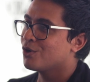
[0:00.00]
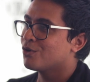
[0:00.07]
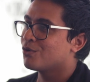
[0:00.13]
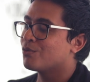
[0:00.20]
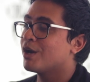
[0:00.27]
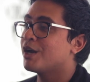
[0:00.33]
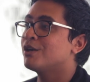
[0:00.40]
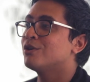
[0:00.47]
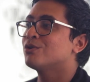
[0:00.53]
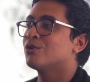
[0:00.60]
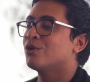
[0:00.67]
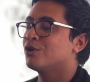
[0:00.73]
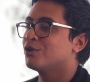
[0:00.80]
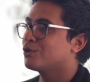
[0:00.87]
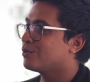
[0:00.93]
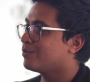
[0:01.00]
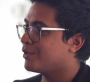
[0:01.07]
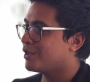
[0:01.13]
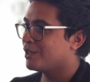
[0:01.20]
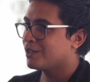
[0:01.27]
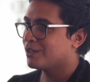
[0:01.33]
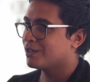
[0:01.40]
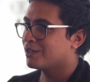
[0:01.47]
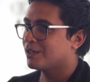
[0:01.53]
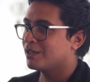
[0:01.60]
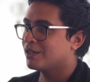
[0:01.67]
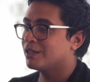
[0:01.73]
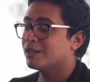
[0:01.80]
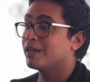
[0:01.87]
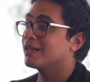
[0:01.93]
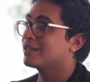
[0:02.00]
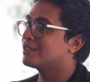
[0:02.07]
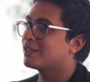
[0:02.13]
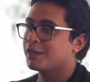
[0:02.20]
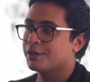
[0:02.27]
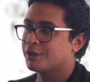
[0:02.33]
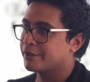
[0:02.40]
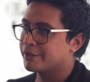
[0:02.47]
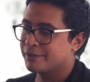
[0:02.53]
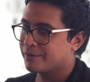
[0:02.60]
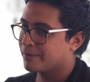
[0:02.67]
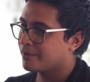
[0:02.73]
where you're going to be in the next 10 years.